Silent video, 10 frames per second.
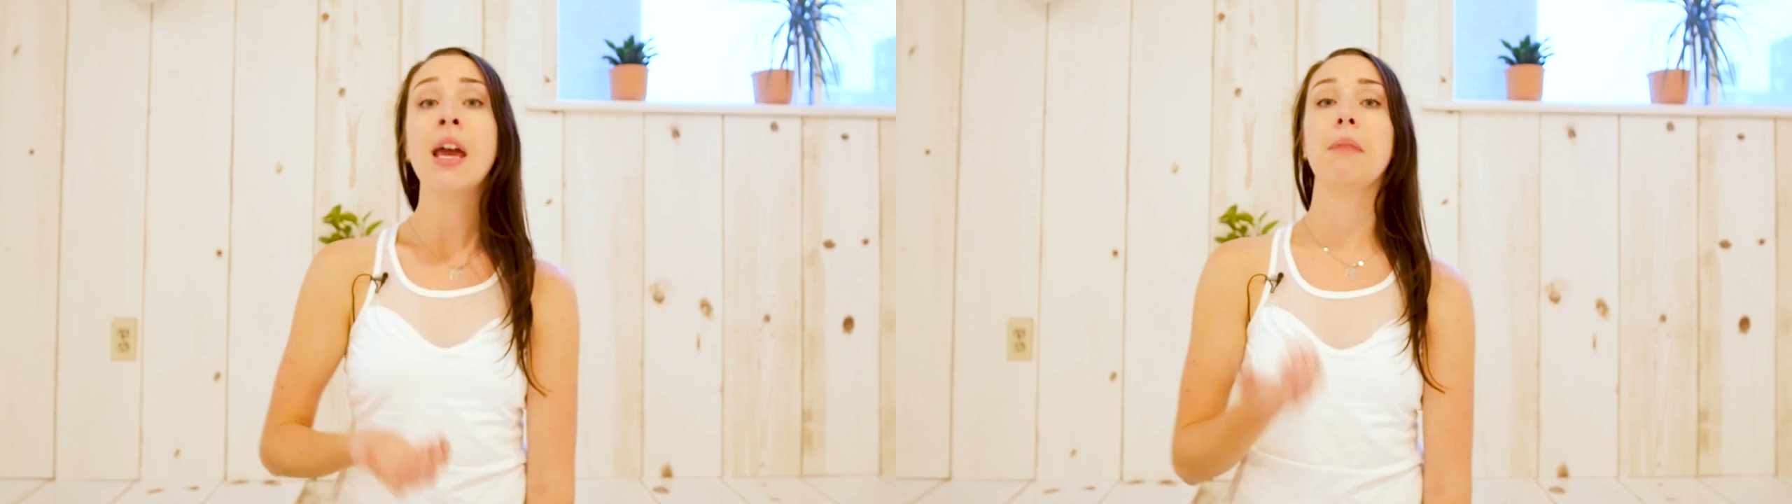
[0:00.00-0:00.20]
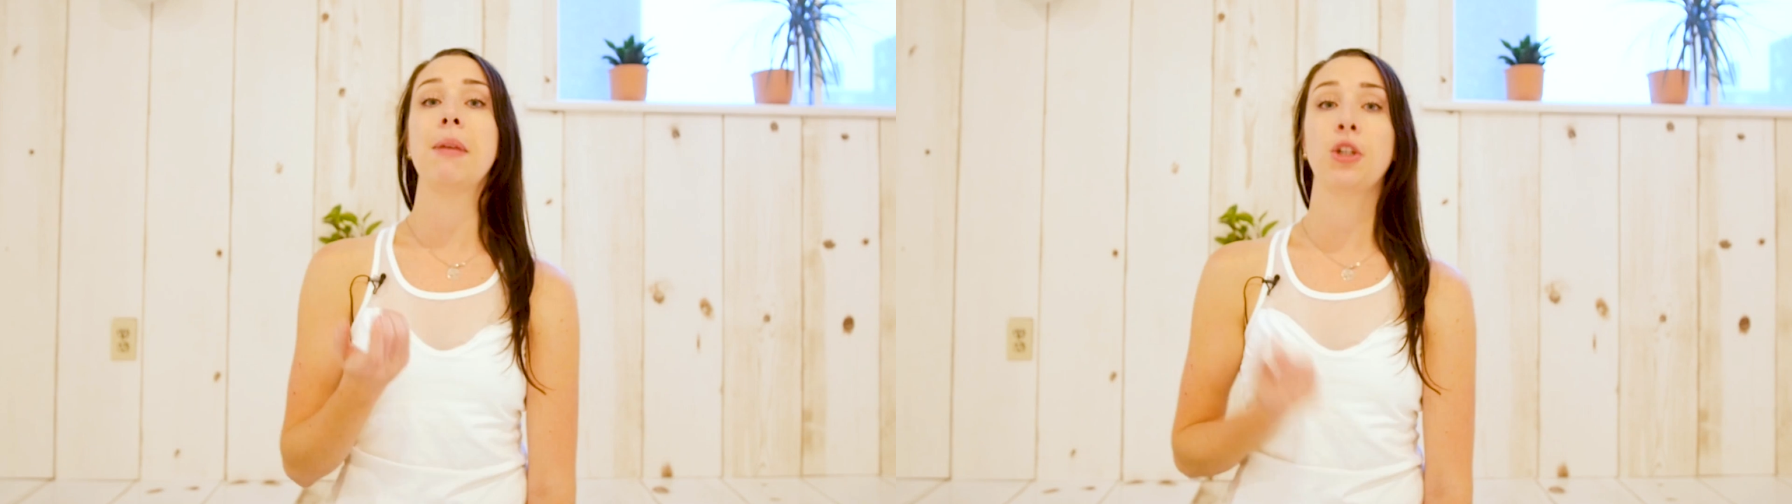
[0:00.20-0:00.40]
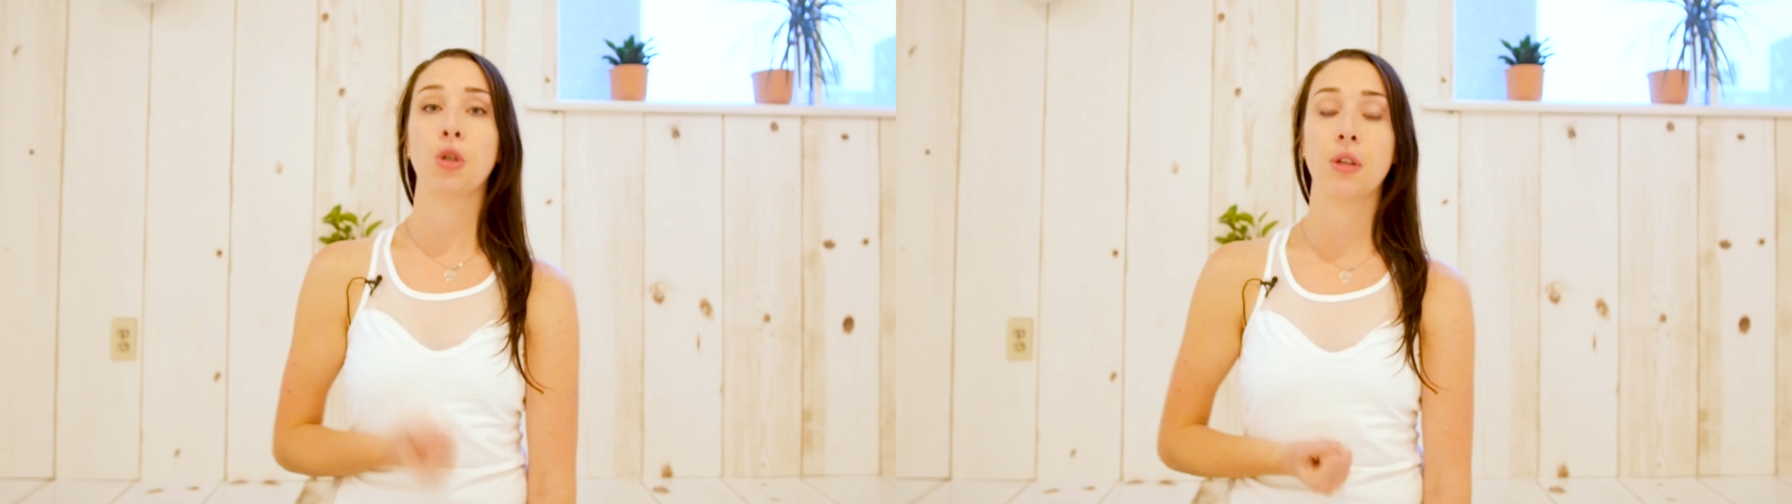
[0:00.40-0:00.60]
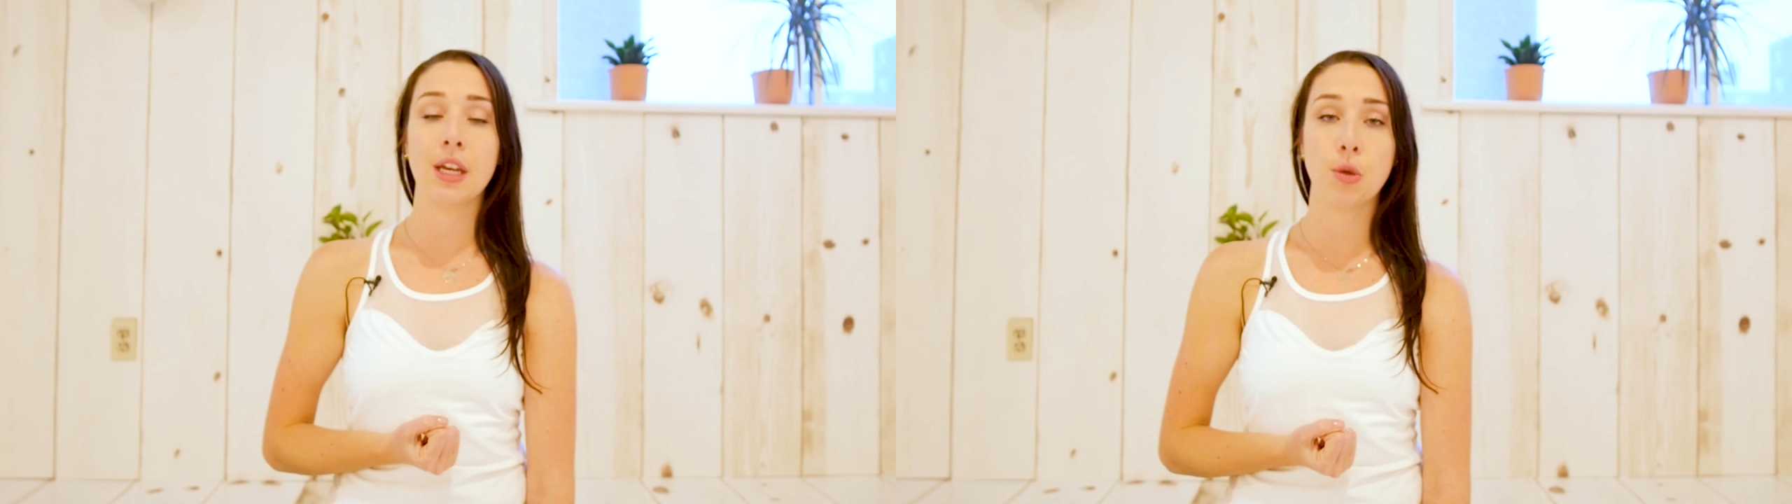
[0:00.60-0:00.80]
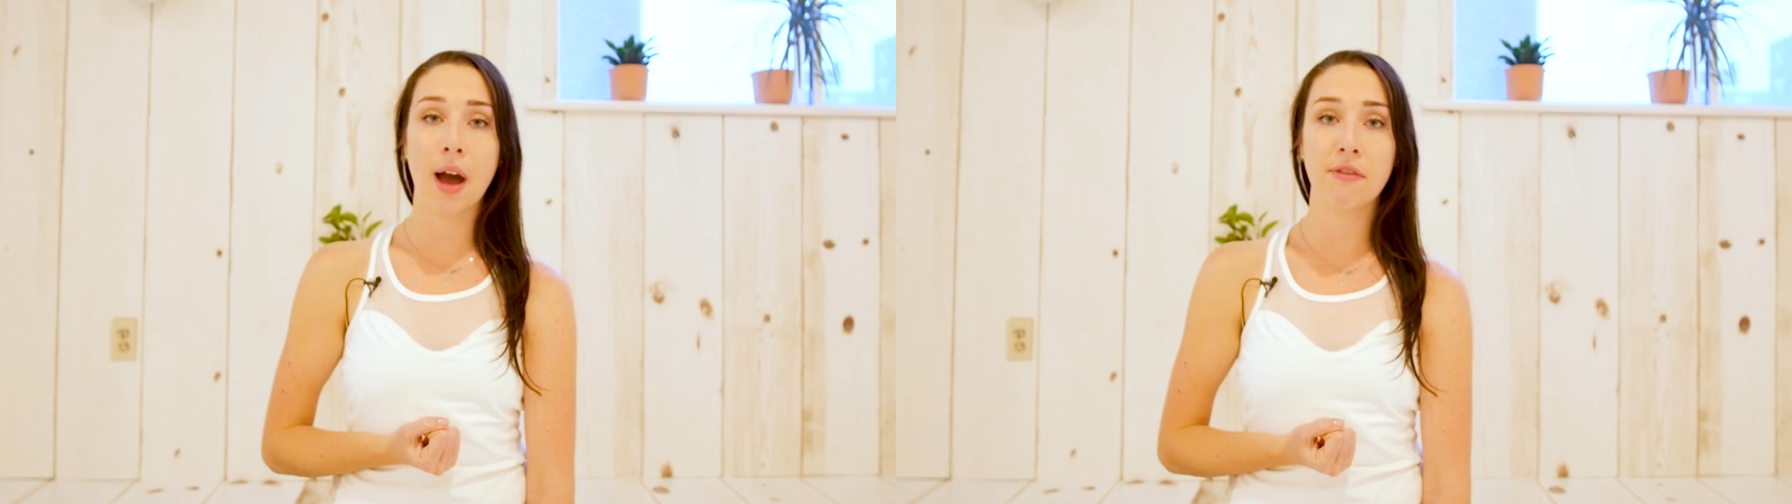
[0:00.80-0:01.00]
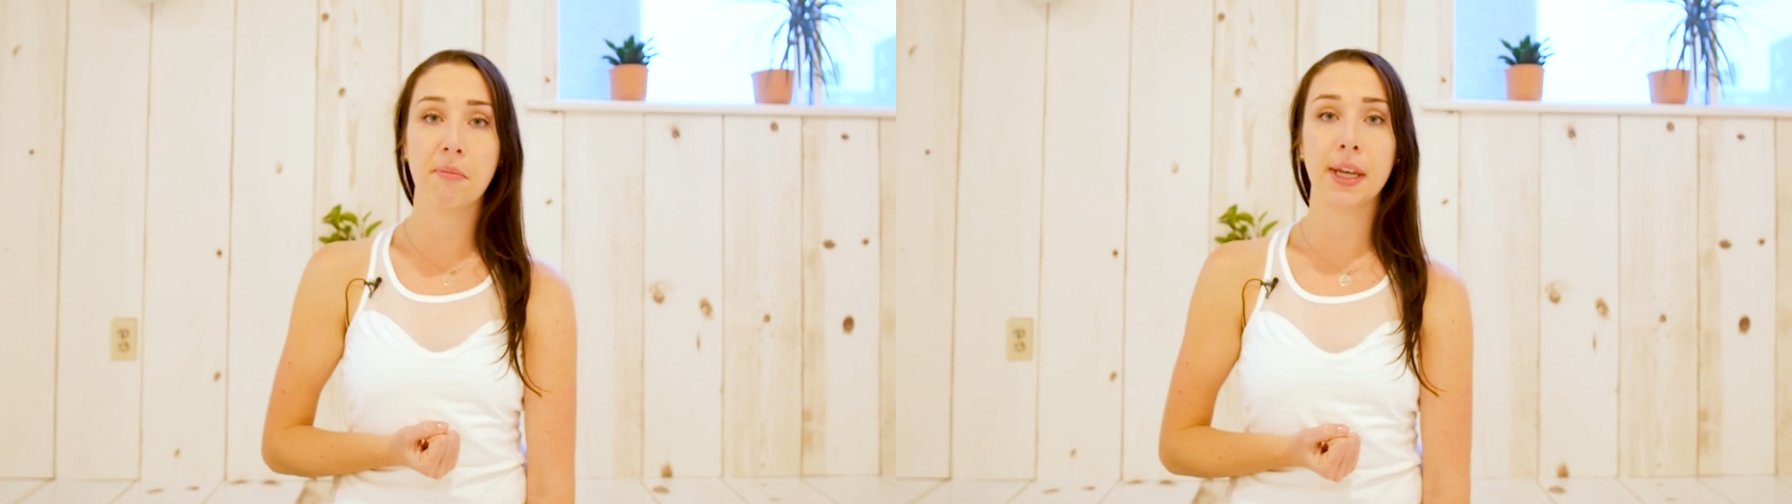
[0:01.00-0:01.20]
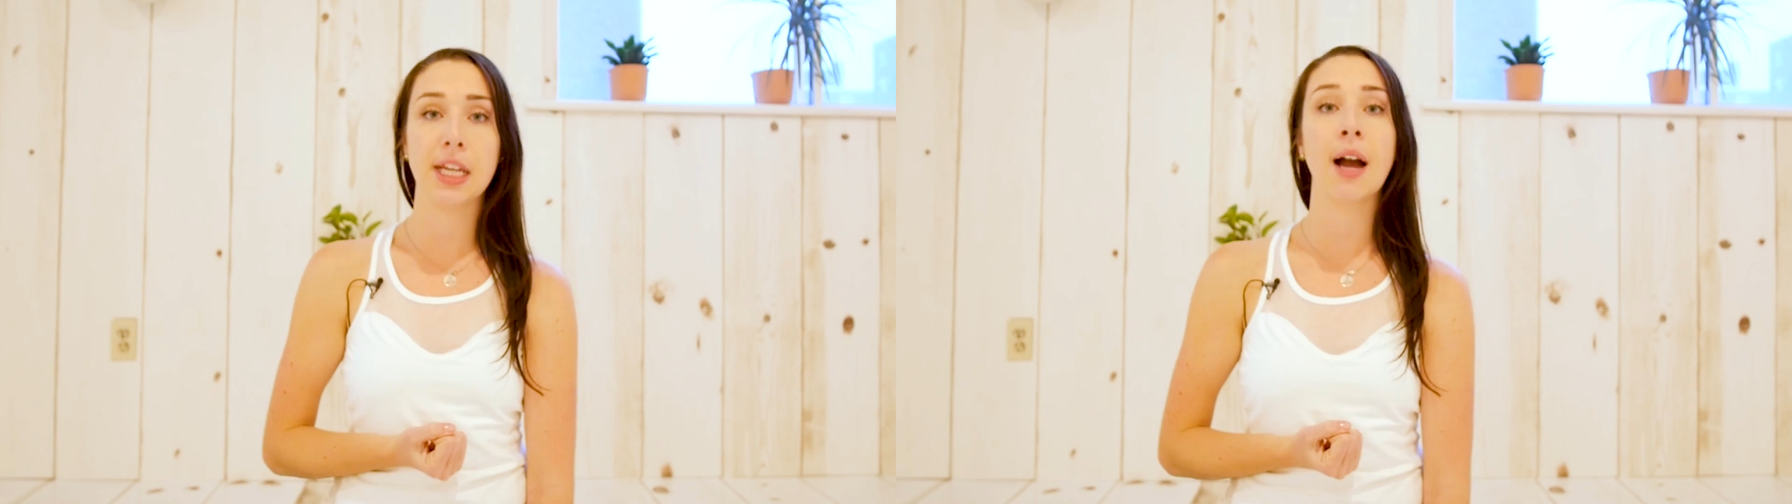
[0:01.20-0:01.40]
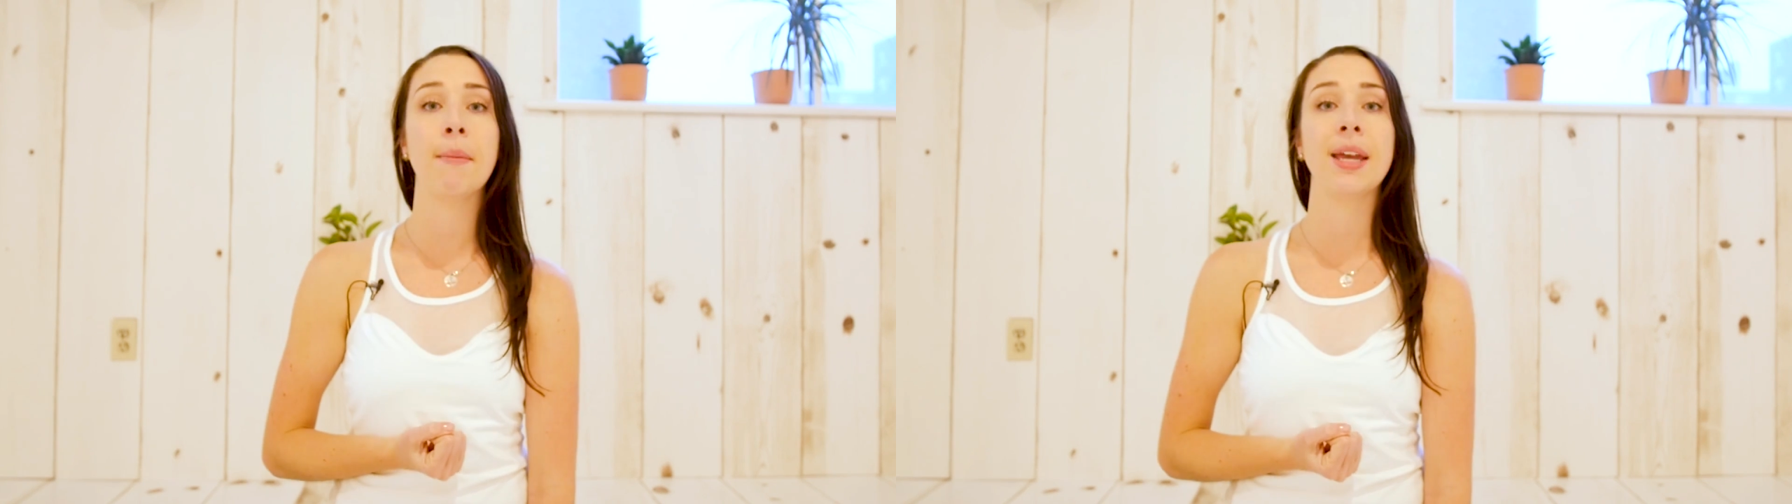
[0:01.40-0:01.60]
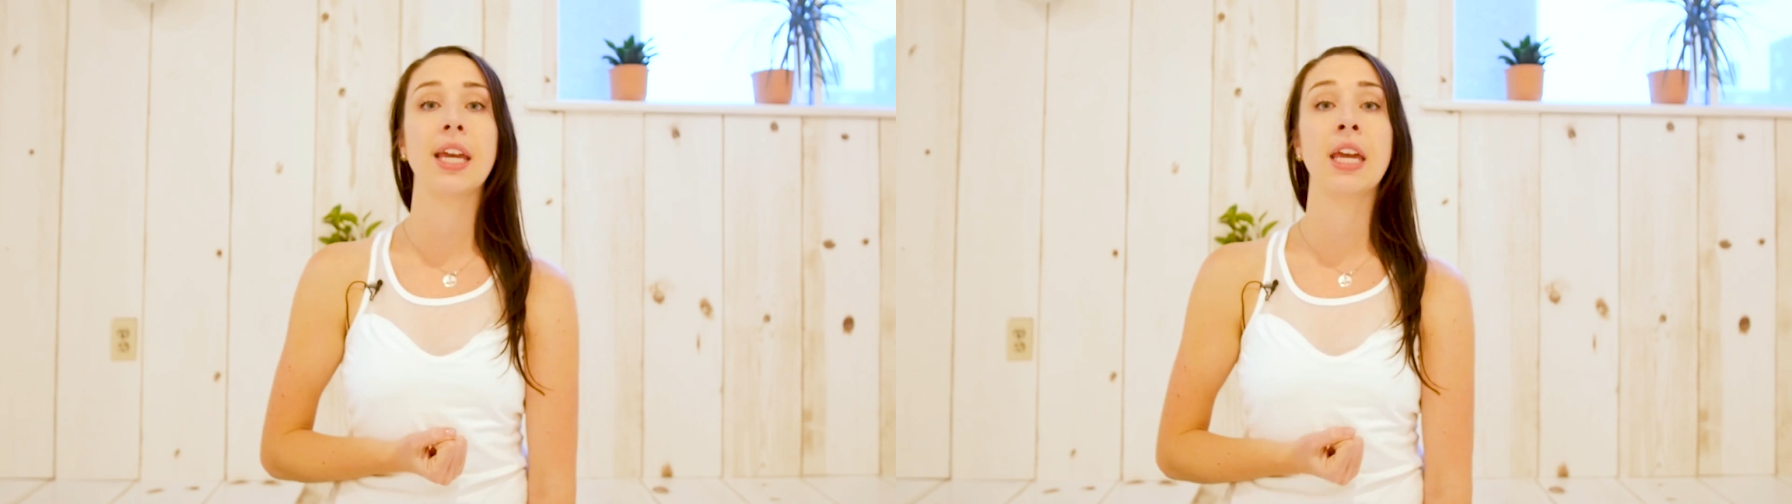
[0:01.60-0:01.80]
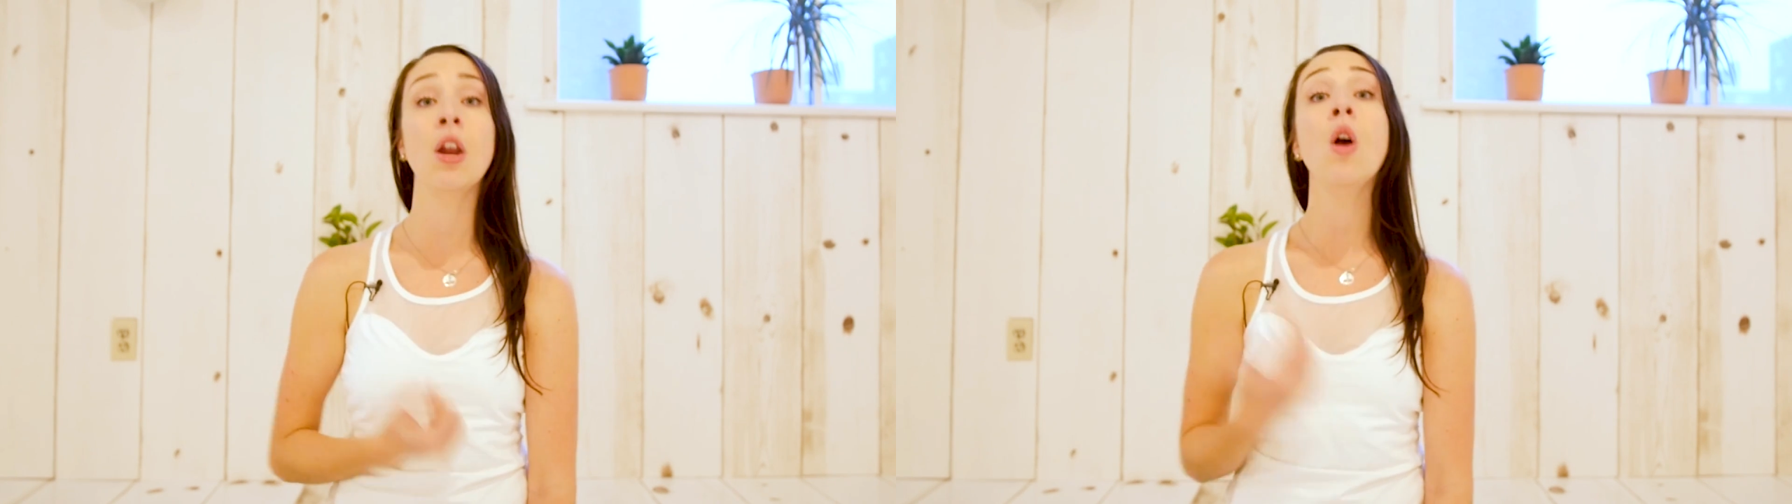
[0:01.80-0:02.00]
and make sure that you have money coming
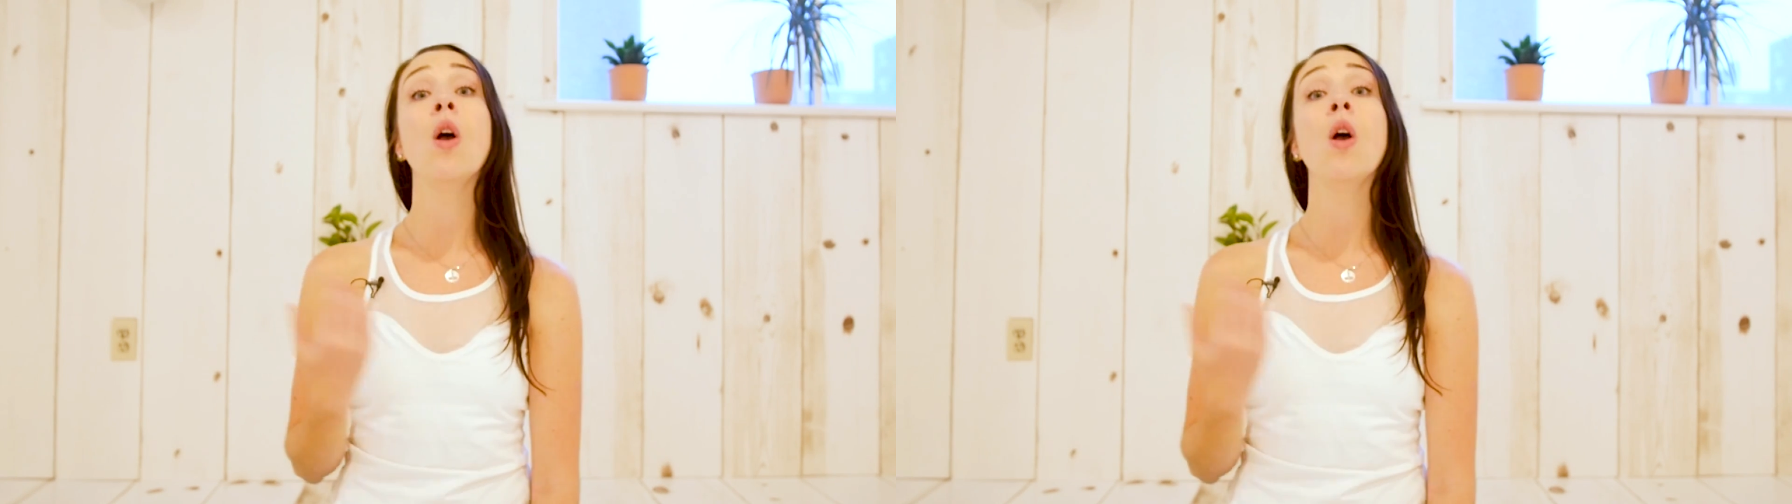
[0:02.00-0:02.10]
in